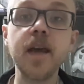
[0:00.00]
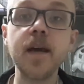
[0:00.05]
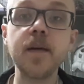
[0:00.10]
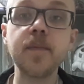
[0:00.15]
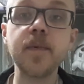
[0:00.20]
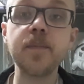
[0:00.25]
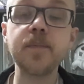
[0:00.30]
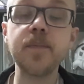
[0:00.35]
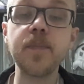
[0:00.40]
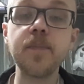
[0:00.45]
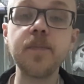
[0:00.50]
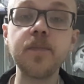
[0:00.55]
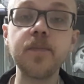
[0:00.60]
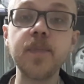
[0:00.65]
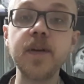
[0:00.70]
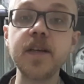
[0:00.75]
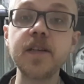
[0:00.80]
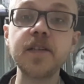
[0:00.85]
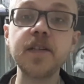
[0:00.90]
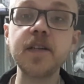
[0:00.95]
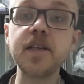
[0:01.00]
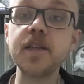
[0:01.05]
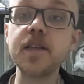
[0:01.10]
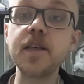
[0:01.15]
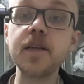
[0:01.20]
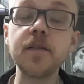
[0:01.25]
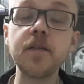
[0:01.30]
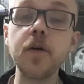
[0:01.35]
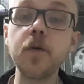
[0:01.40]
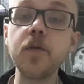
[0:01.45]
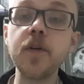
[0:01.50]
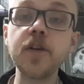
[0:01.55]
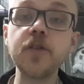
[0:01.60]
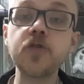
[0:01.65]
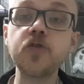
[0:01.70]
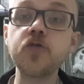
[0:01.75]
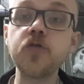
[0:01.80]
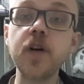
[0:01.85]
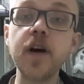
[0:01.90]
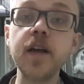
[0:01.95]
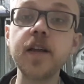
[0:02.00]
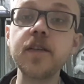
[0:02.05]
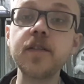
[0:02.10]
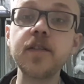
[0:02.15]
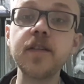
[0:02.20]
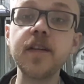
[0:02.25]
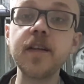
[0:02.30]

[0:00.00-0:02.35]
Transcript: but basically Logan tried to